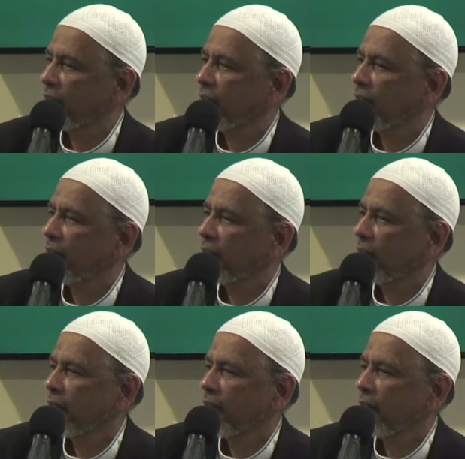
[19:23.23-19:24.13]

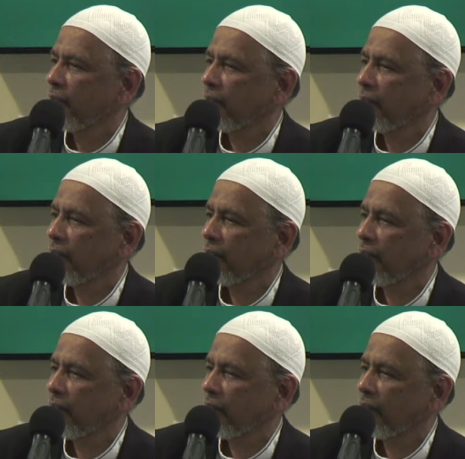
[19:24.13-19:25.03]

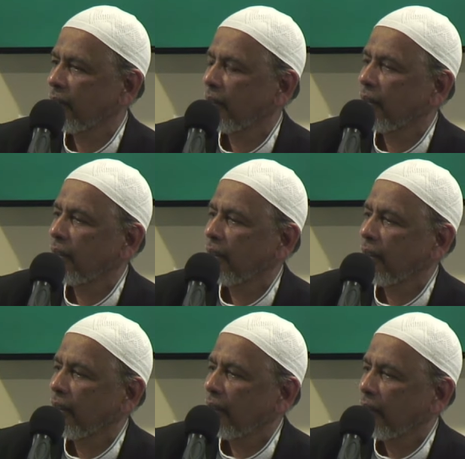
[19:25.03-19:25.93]

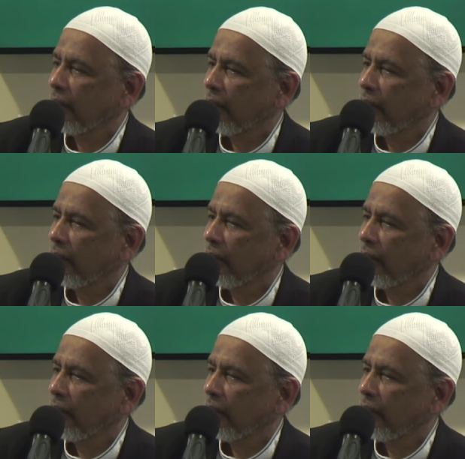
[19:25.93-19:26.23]
(no one is talking)